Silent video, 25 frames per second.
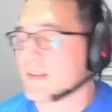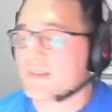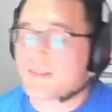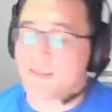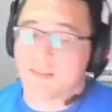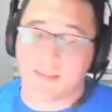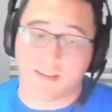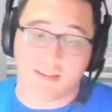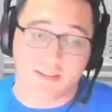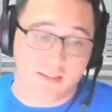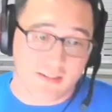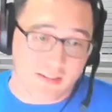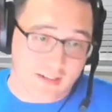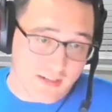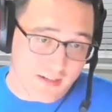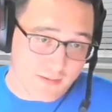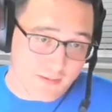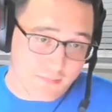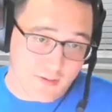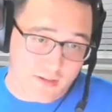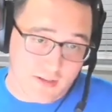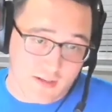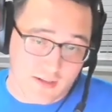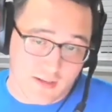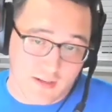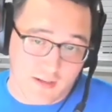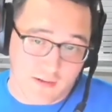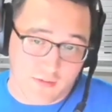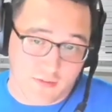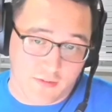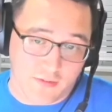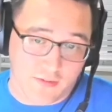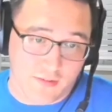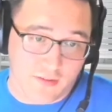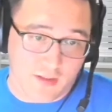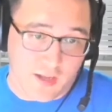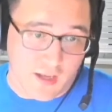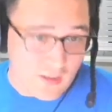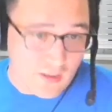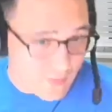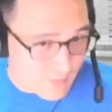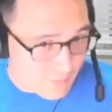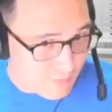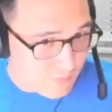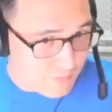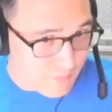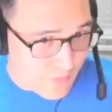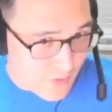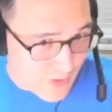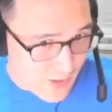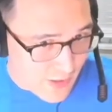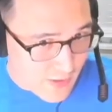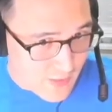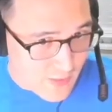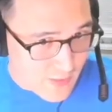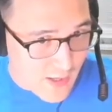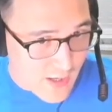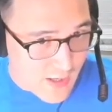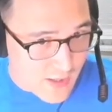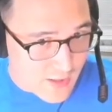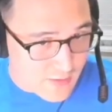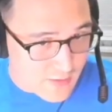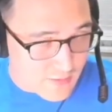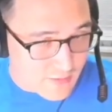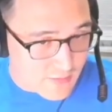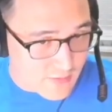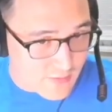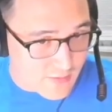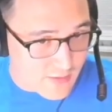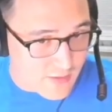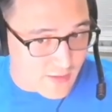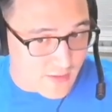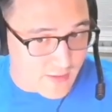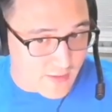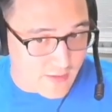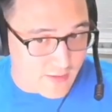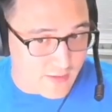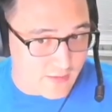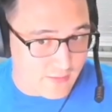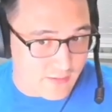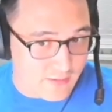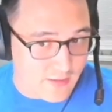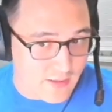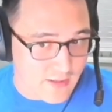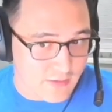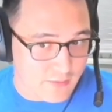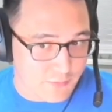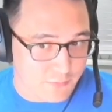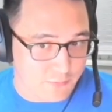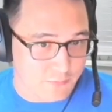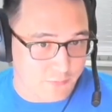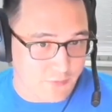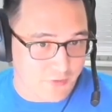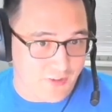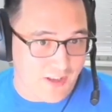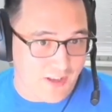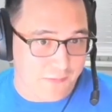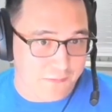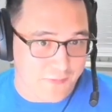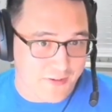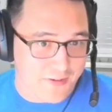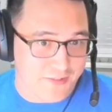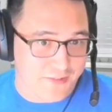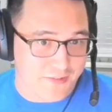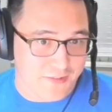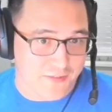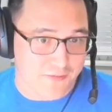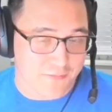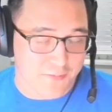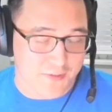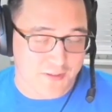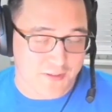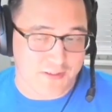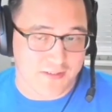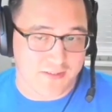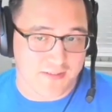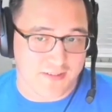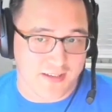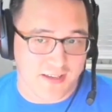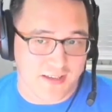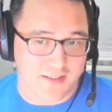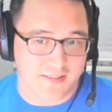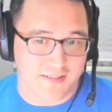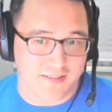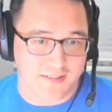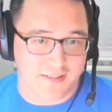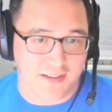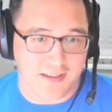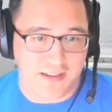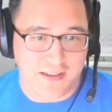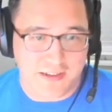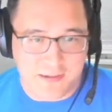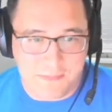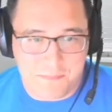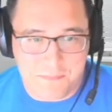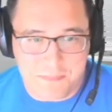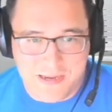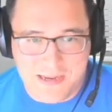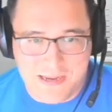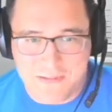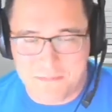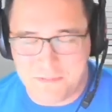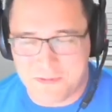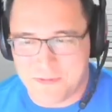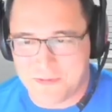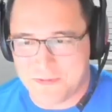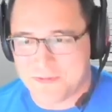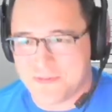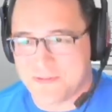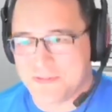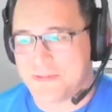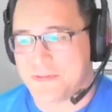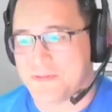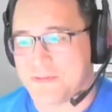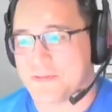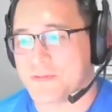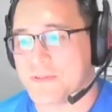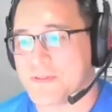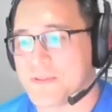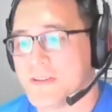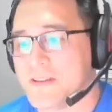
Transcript: to say, did anybody else not think that? And then I stopped myself because yes, a lot of people do.